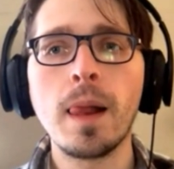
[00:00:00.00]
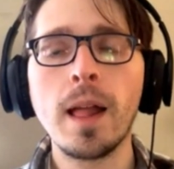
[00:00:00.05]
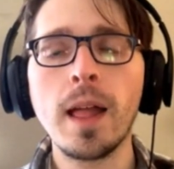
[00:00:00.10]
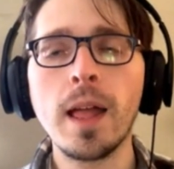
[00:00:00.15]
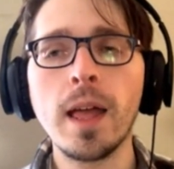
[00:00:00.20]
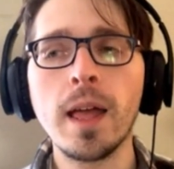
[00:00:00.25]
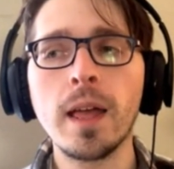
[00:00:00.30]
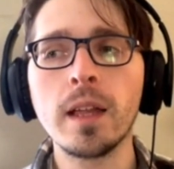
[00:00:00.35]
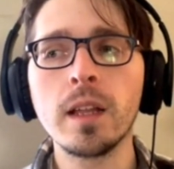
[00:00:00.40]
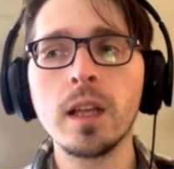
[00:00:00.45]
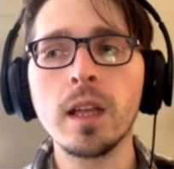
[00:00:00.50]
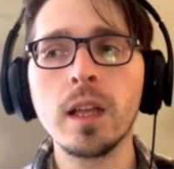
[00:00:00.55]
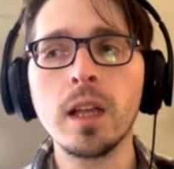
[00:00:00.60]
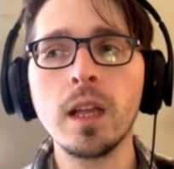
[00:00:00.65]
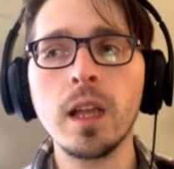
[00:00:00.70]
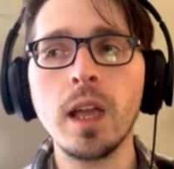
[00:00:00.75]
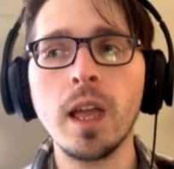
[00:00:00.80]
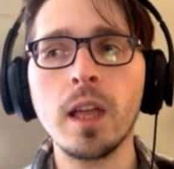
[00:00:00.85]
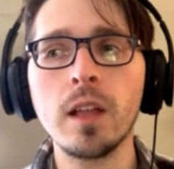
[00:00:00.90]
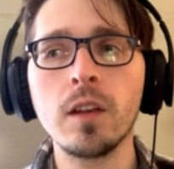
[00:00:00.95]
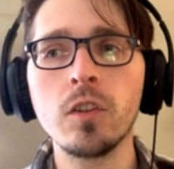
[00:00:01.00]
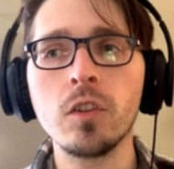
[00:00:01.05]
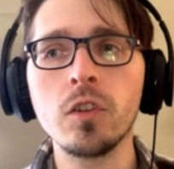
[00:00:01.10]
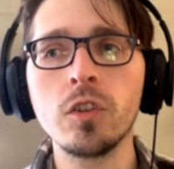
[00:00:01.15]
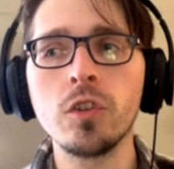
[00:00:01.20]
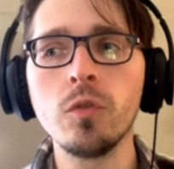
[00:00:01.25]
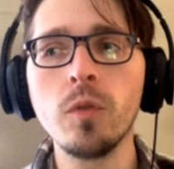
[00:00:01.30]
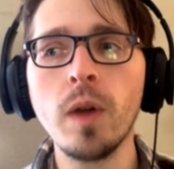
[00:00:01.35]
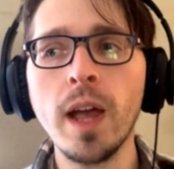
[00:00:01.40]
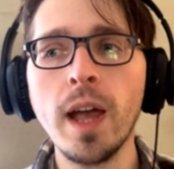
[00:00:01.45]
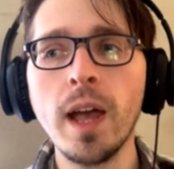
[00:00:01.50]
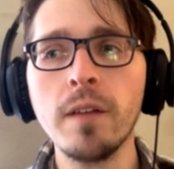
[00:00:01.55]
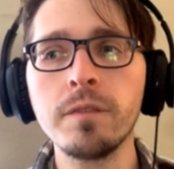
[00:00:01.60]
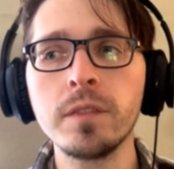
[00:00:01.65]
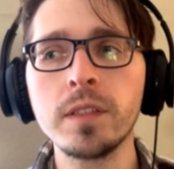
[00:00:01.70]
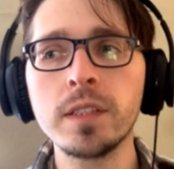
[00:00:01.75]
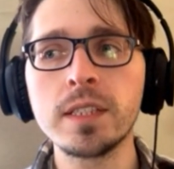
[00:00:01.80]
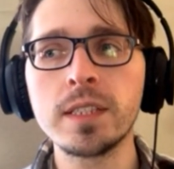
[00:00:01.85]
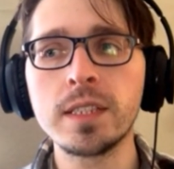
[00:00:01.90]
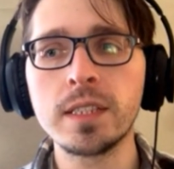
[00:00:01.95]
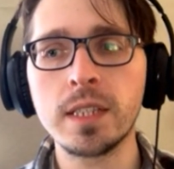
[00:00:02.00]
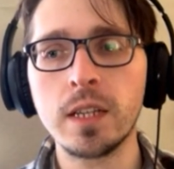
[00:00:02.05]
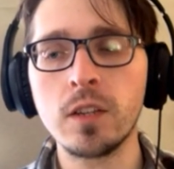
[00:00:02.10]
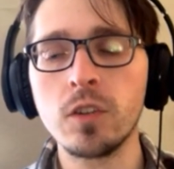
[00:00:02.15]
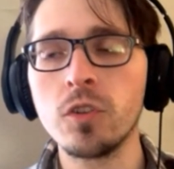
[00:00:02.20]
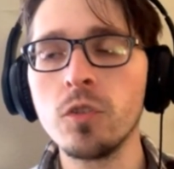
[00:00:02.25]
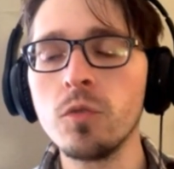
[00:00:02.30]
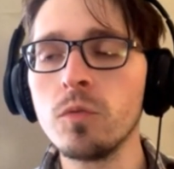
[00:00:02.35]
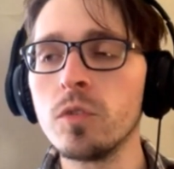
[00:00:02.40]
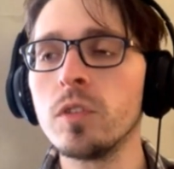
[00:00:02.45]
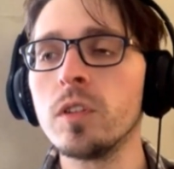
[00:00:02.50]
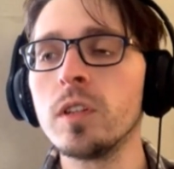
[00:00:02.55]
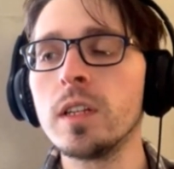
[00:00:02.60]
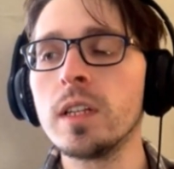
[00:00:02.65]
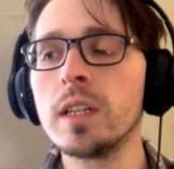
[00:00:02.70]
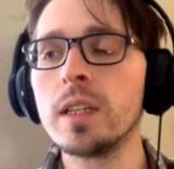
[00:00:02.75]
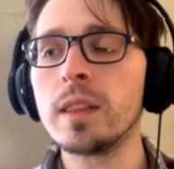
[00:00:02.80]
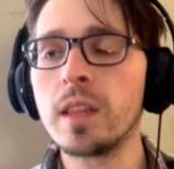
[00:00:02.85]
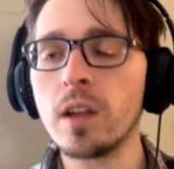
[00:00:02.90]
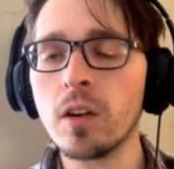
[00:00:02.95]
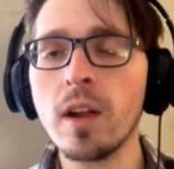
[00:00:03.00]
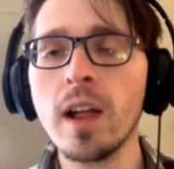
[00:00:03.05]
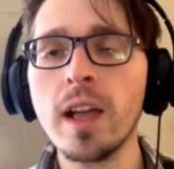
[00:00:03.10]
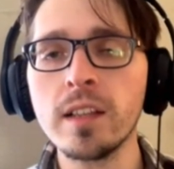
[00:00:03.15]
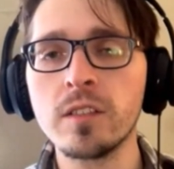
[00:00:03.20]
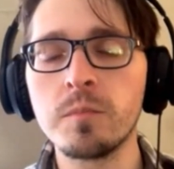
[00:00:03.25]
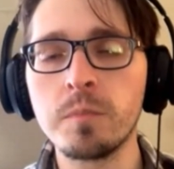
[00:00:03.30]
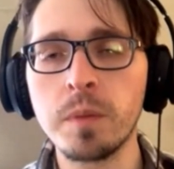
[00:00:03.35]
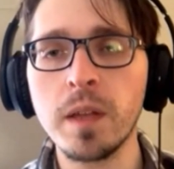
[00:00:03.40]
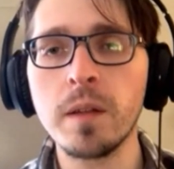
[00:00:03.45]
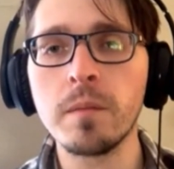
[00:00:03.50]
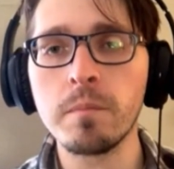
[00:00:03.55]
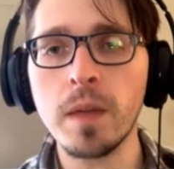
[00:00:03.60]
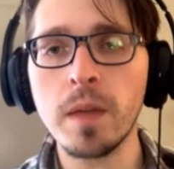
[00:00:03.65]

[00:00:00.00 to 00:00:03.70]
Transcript: And you have to there has been